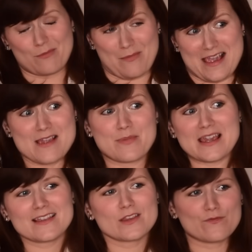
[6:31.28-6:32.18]

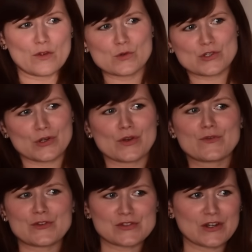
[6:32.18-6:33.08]
maybe in the future,
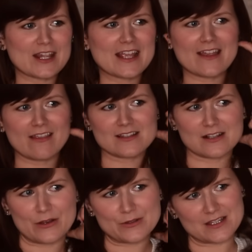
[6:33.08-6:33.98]
if you're studying it this
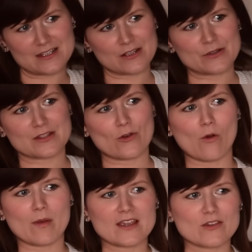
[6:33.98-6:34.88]
close in
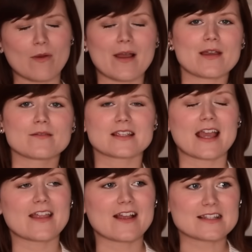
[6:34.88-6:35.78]
orbit, you might be able to
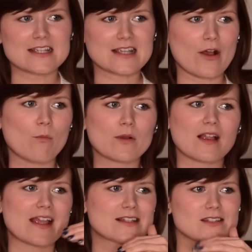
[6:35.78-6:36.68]
get at that detail. But
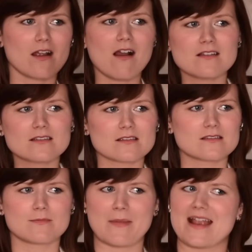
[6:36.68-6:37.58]
like stars
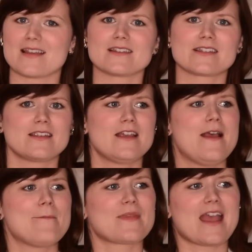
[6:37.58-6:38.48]
spend
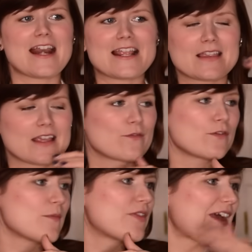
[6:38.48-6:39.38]
anything
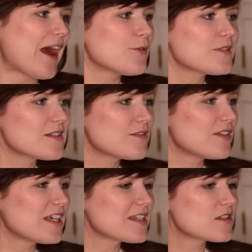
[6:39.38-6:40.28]
from thousands of
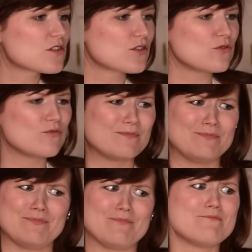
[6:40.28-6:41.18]
years to
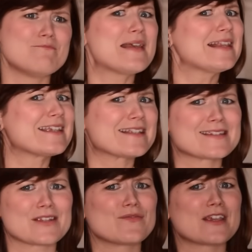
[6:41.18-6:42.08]

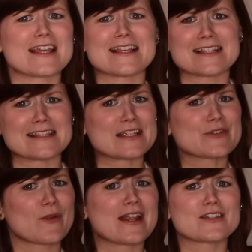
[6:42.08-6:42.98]
millions of years in
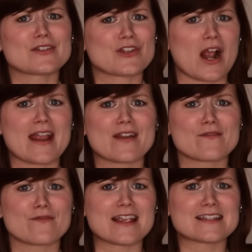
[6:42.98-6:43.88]
these red
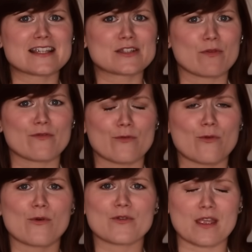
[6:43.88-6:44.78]
giant phases
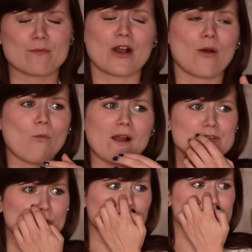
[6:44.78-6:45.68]
before they become white
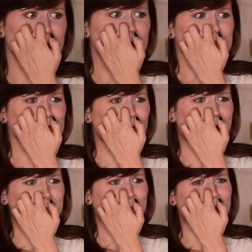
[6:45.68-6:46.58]
dwarfs. So
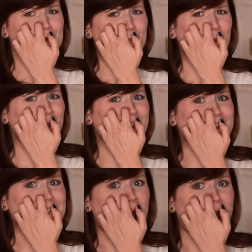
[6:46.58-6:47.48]
like pinpointing
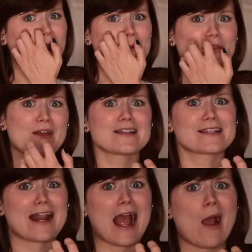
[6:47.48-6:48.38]
a time that's
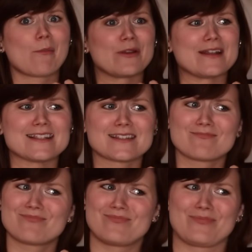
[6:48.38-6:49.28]
going to happen is
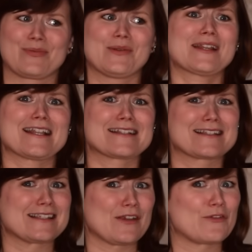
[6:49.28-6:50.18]
pretty
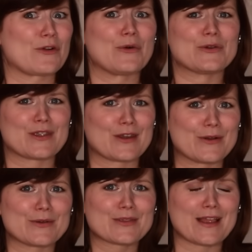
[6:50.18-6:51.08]
difficult. You
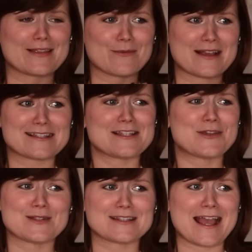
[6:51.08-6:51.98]
know, like the best thing
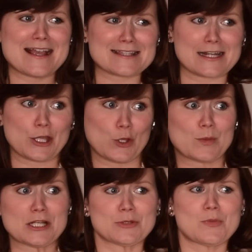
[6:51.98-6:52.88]
you can say is that it could
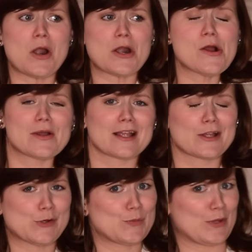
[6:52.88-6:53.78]
be tomorrow. It
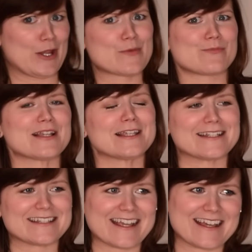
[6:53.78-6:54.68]
could be in a
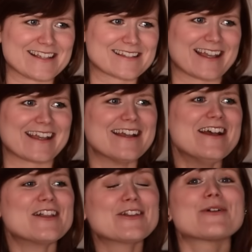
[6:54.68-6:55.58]
million years. Like
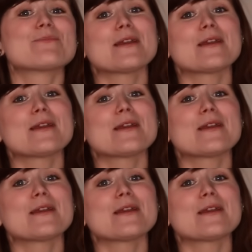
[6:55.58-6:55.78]
look at